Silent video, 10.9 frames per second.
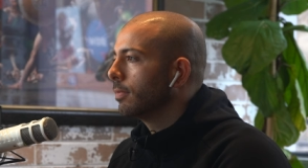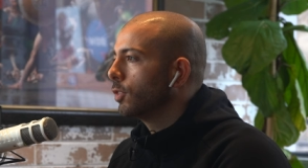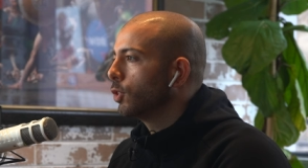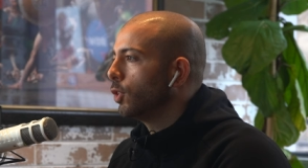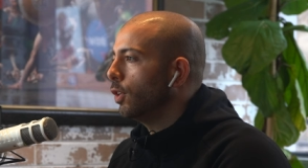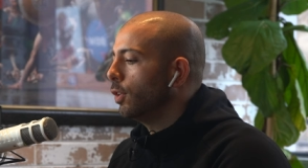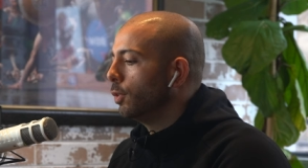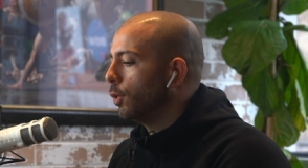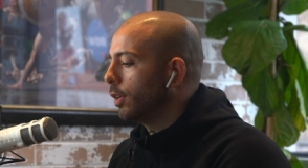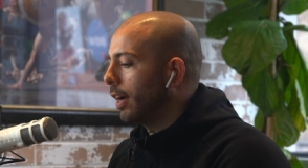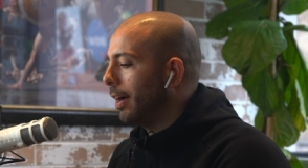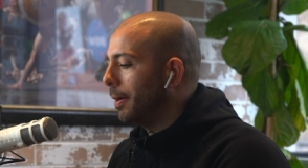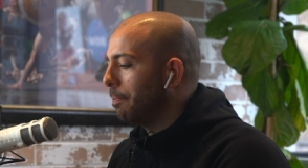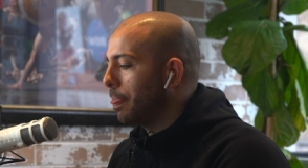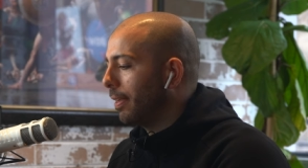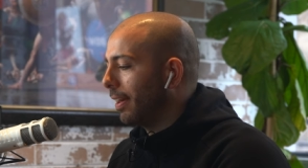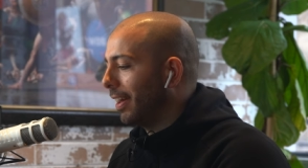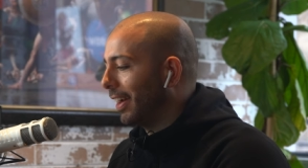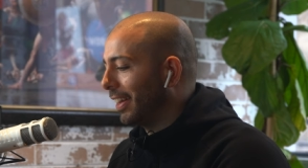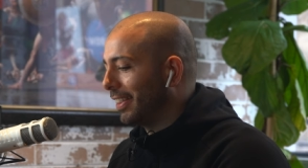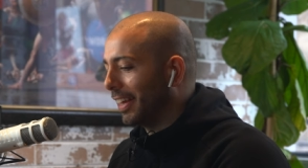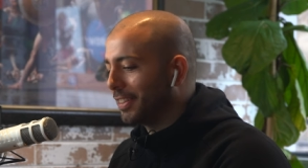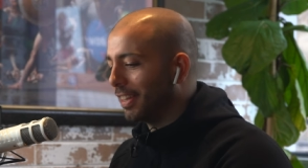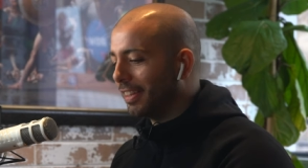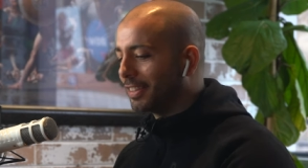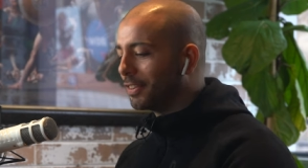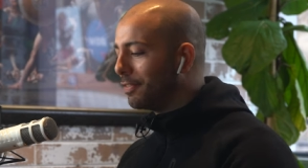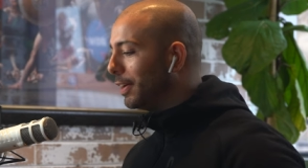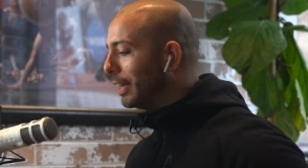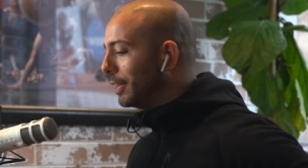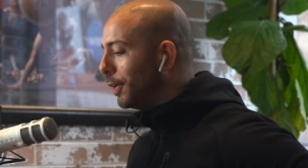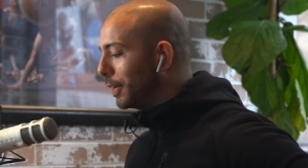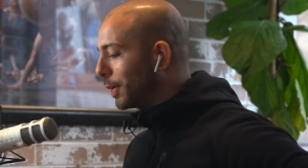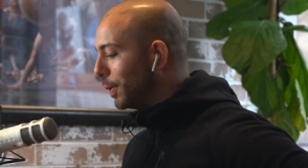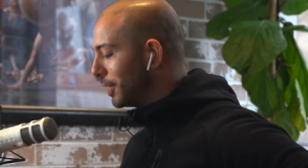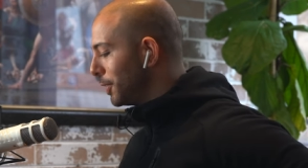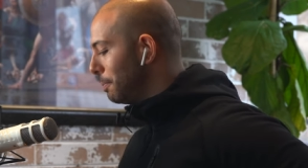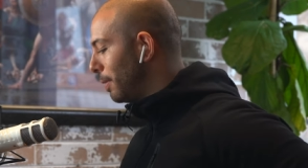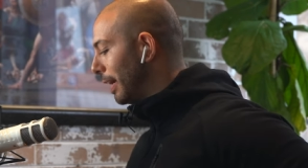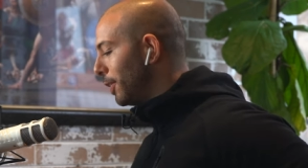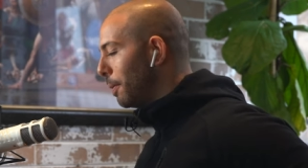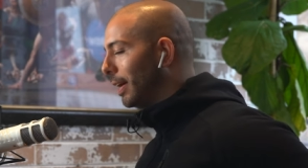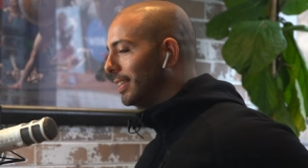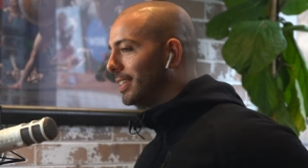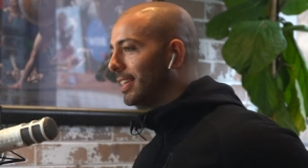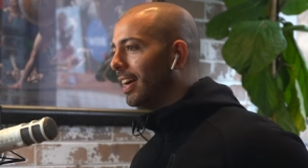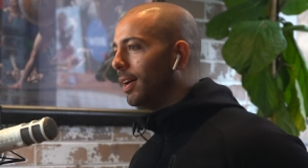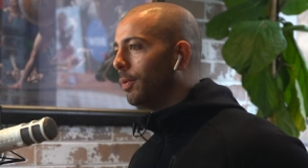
Sure. Look, um, I, that's a, that's a very loaded question, but I got my start